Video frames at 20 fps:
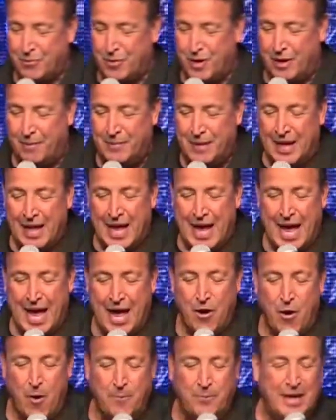Well, I
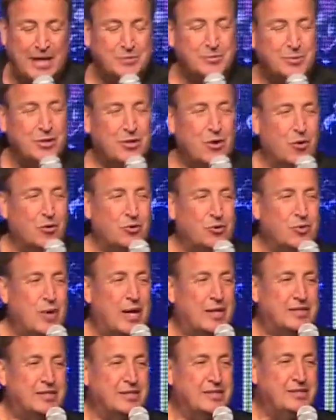hope that as we go
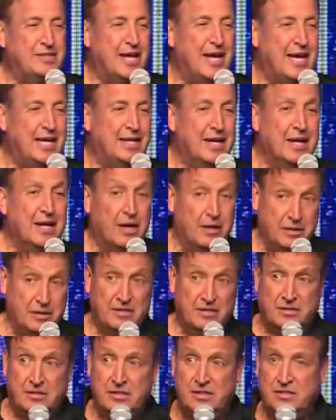throughout the day of uh,
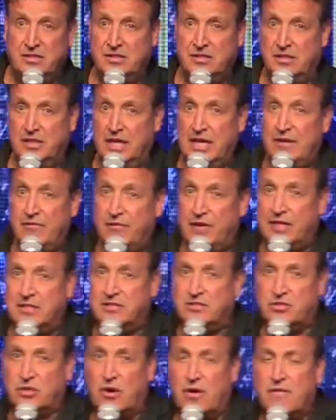this this evening
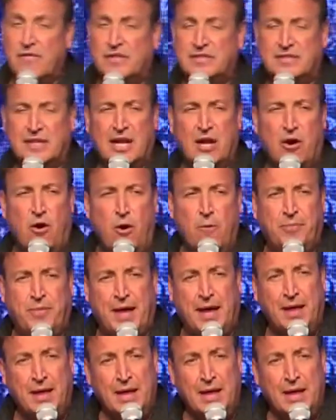service, that I hope that